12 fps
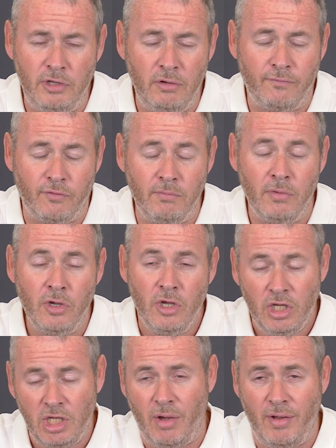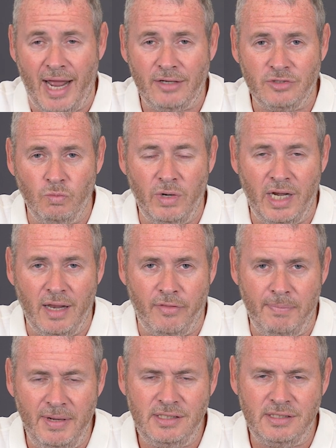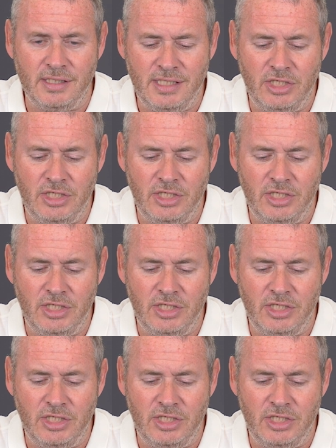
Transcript: you from going out and winning other business.